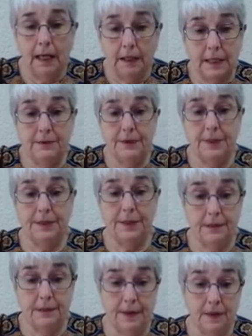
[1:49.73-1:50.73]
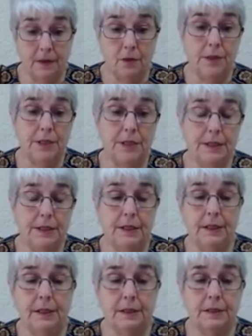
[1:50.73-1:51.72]
David has been anointed,
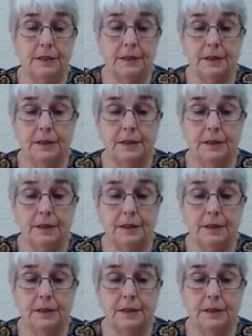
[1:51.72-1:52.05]
and